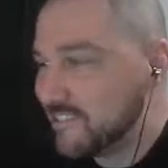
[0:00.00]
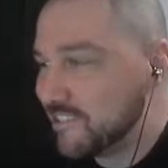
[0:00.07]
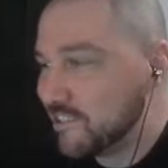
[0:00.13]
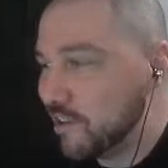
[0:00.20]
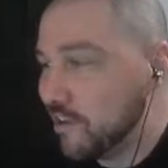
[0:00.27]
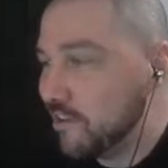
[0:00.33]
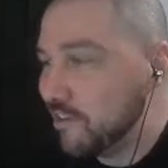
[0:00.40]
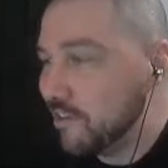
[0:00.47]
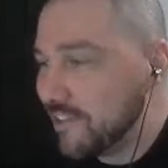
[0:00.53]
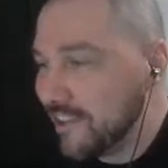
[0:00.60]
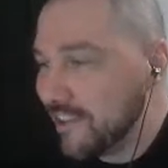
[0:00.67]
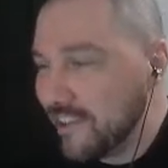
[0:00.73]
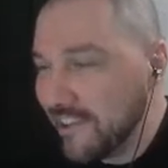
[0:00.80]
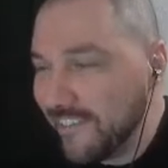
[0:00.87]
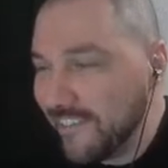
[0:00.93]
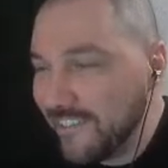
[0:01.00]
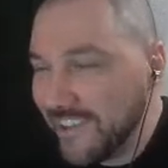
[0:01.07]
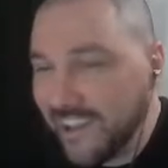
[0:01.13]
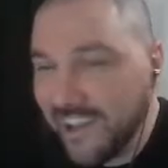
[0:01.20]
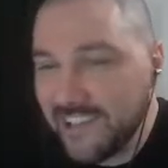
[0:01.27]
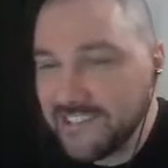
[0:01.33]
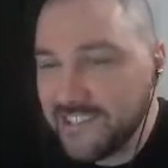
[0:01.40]
Oh, okay.
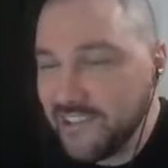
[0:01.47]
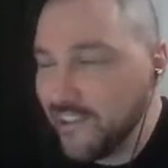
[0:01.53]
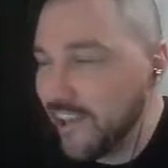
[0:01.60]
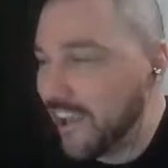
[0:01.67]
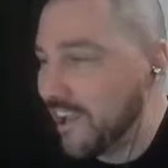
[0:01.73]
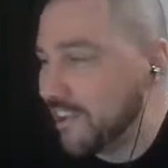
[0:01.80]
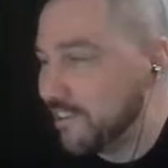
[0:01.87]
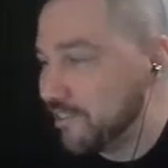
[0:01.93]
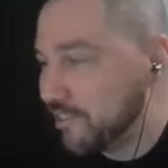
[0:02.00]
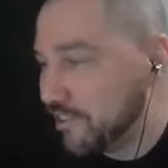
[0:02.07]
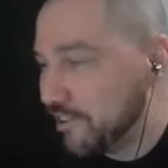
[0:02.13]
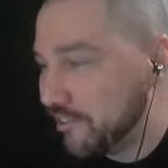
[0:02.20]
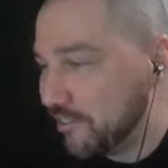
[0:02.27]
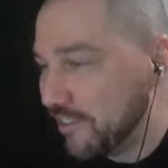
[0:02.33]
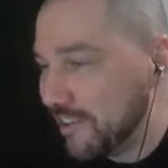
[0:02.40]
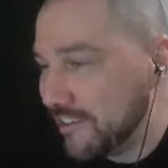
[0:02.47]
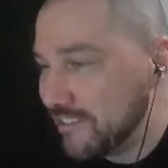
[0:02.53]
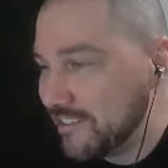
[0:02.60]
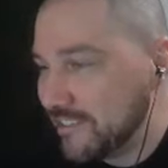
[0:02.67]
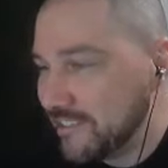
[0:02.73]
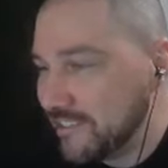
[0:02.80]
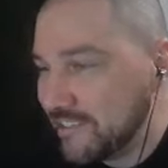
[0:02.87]
I see the angle you're going there.
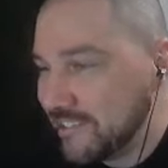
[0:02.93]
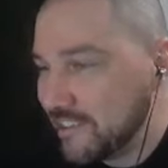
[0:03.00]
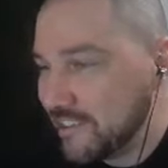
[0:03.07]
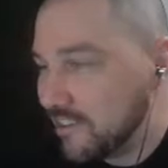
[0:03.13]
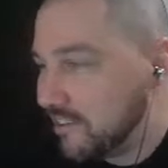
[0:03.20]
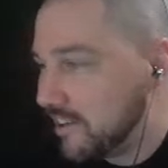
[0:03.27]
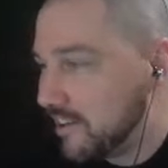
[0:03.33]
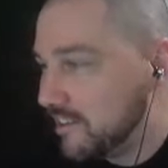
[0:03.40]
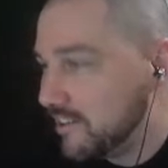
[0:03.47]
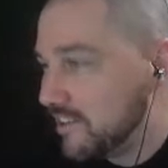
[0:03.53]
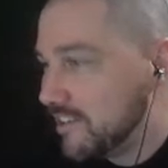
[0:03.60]
All right.